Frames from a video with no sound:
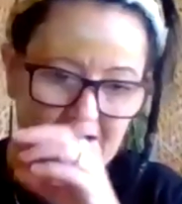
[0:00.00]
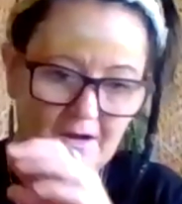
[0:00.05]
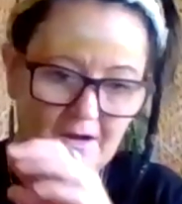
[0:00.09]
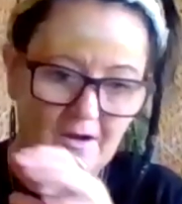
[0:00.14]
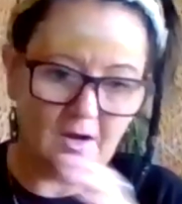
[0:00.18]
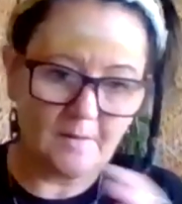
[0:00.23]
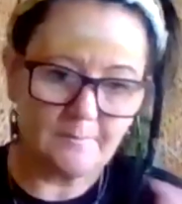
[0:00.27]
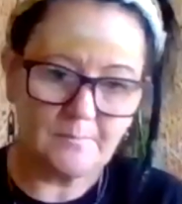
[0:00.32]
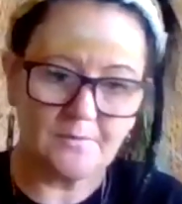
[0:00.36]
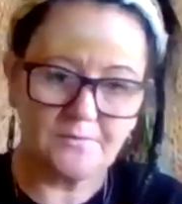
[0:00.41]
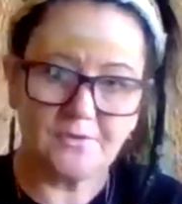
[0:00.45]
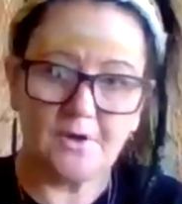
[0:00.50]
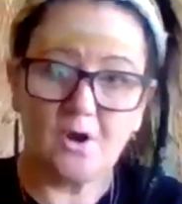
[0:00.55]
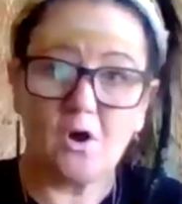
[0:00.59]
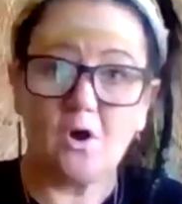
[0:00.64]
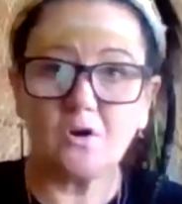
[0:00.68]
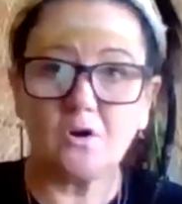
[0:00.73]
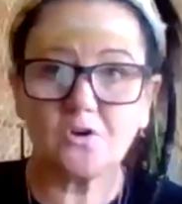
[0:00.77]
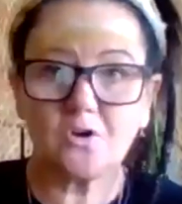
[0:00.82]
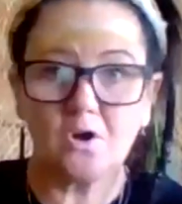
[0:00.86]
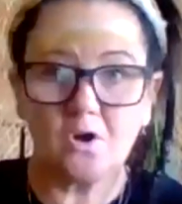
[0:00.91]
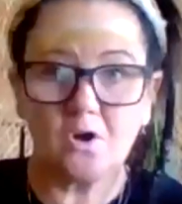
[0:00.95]
I put the
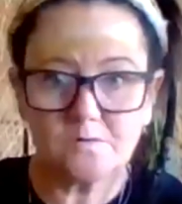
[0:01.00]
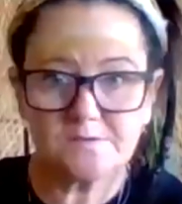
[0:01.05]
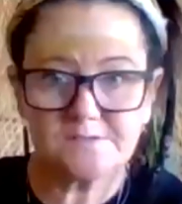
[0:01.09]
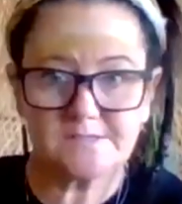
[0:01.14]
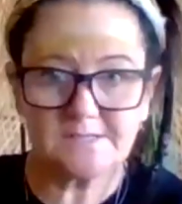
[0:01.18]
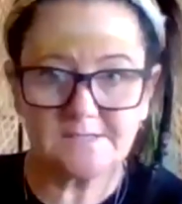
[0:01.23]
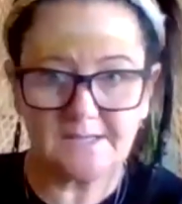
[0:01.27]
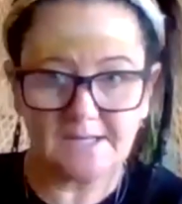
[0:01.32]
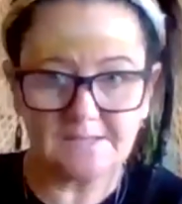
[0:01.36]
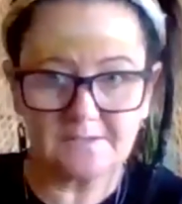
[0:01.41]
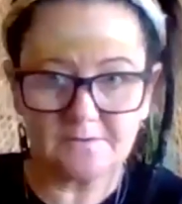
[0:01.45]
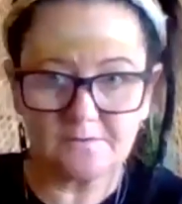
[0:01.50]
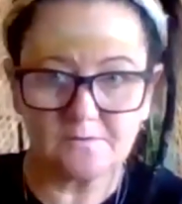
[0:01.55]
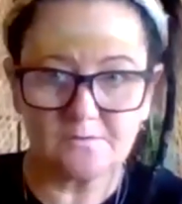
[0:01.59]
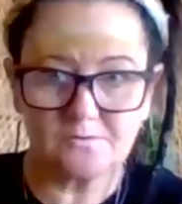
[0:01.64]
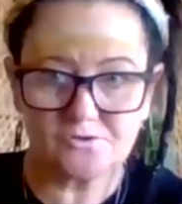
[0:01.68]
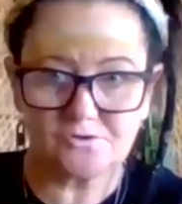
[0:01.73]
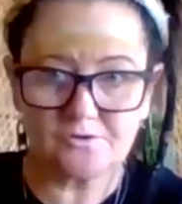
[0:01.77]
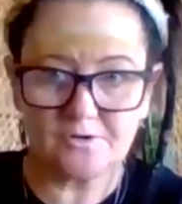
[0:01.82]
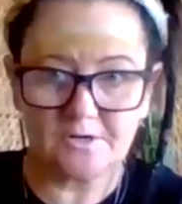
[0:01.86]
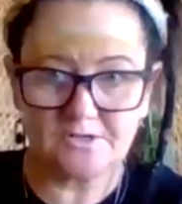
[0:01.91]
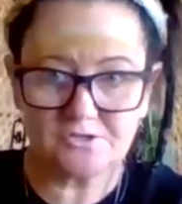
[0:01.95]
hot coals in that little
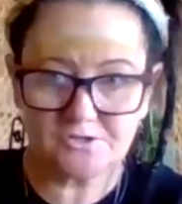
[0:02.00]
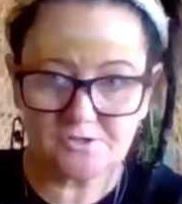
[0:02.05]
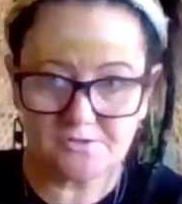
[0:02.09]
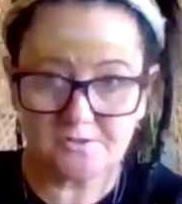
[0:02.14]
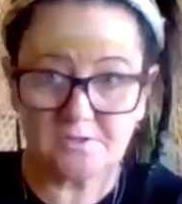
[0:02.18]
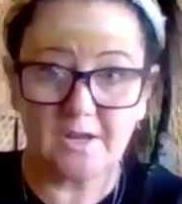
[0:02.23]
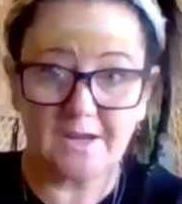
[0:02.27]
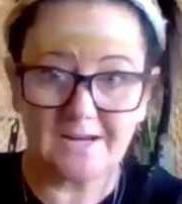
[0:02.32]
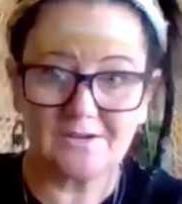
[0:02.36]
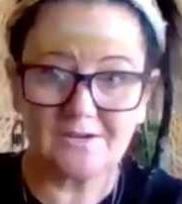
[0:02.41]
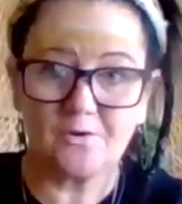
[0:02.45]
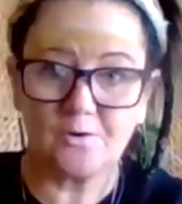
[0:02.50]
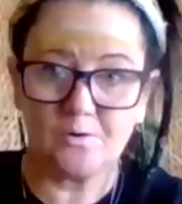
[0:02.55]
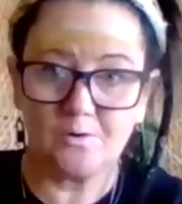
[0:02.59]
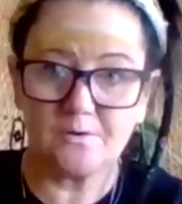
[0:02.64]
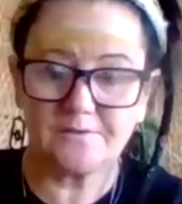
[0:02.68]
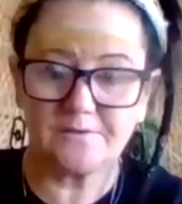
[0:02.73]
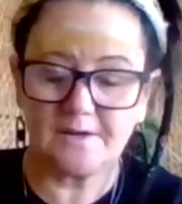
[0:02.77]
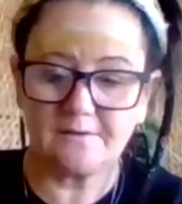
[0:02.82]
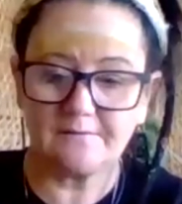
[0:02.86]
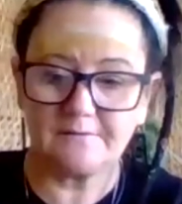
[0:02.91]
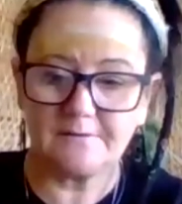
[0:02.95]
trench like an
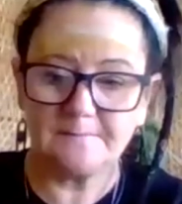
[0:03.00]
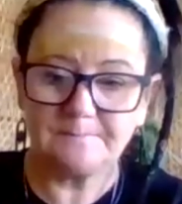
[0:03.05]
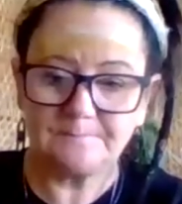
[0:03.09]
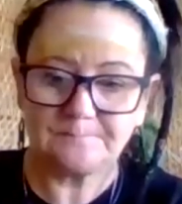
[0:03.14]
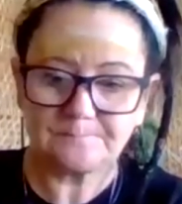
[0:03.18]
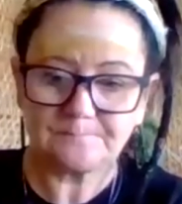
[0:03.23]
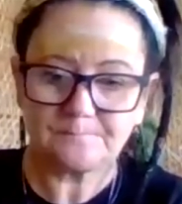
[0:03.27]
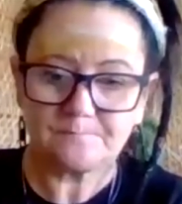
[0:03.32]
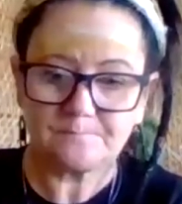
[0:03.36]
earth oven.